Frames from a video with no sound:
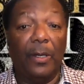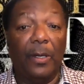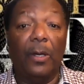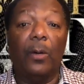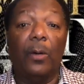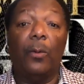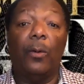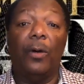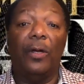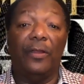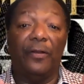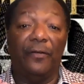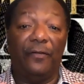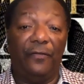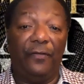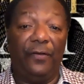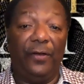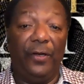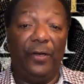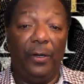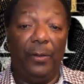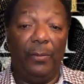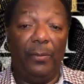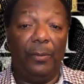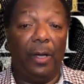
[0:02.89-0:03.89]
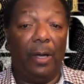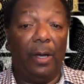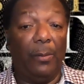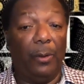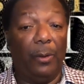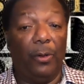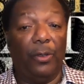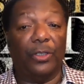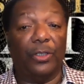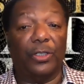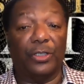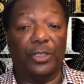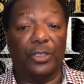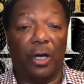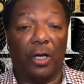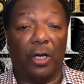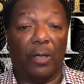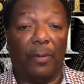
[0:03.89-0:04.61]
Well, the film I'm going to talk